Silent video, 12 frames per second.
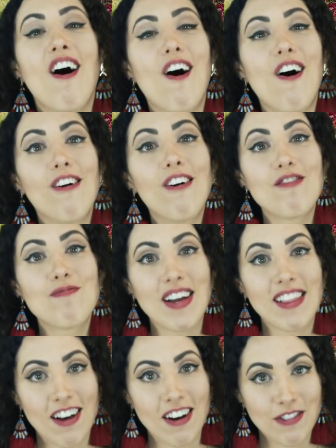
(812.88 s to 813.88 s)
All of my
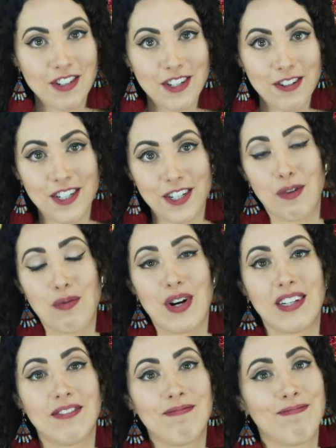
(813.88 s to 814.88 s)
love to you, dear
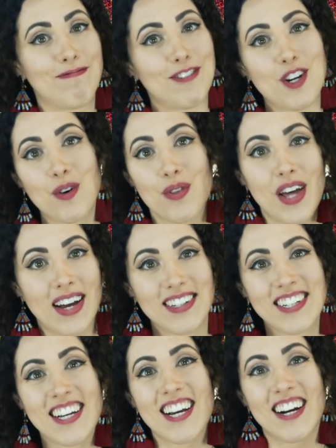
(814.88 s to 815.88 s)
one. Know that
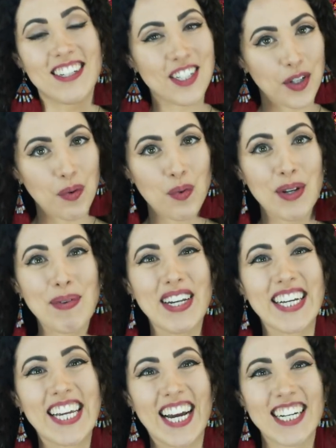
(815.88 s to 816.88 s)
until we meet
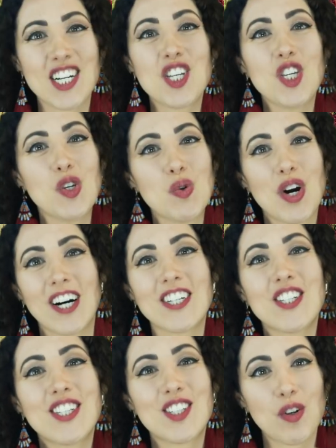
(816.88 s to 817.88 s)
again, you are
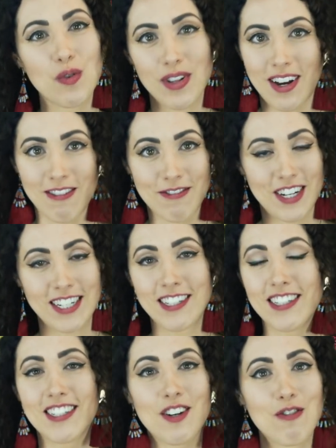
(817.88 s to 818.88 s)
so loved and
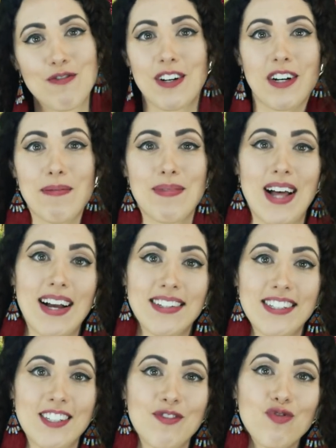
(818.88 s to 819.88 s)
so very
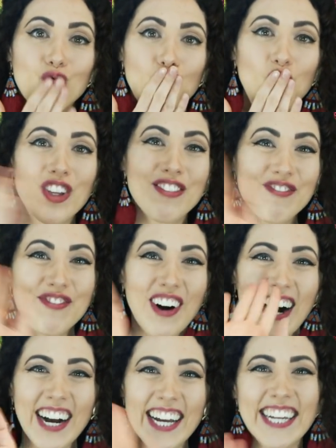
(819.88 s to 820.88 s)
blessed.
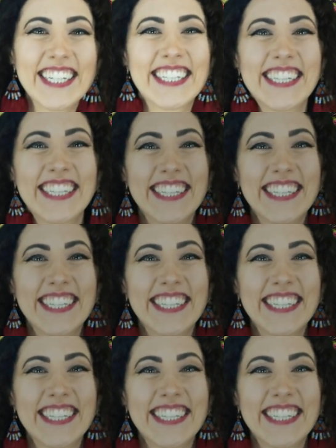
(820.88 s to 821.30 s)
Bye.